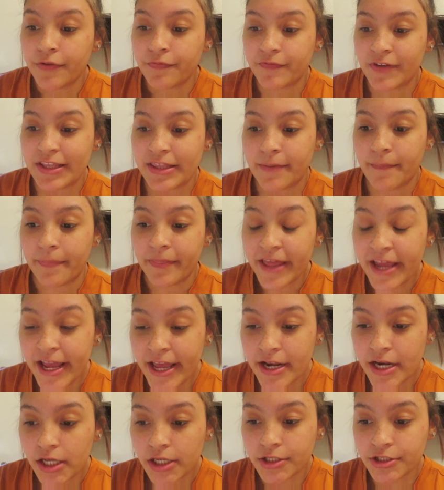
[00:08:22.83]
feed them
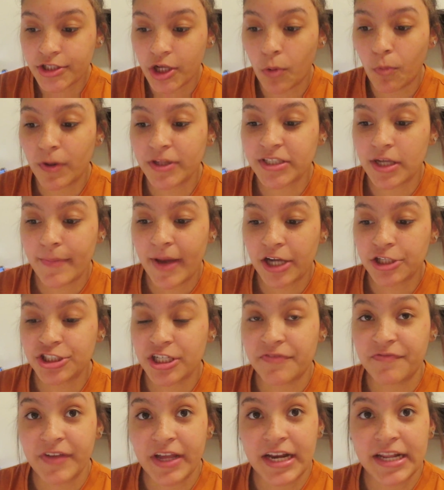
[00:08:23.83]
then. So once I'm
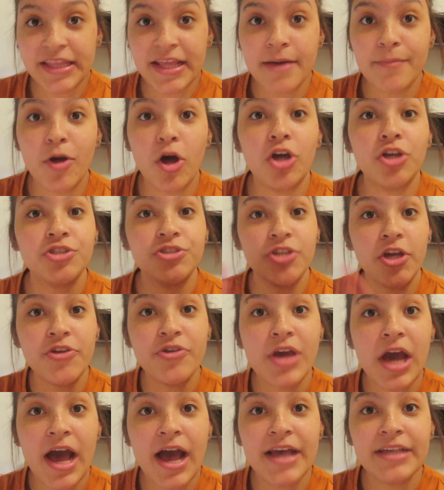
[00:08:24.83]
actually feeding them, I'll show
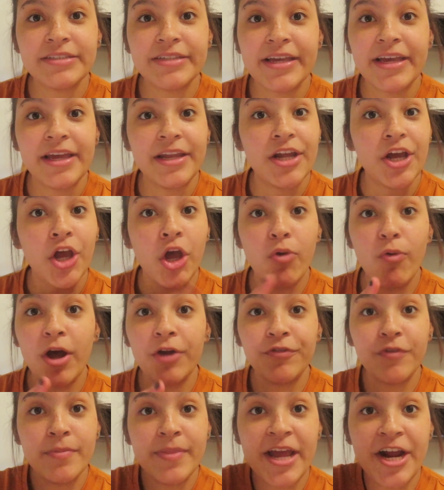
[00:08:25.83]
you guys and go
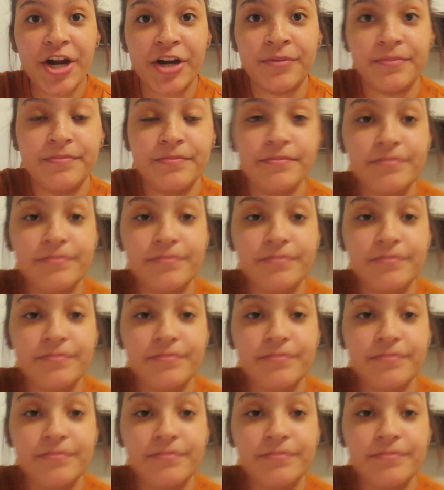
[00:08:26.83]
on from there.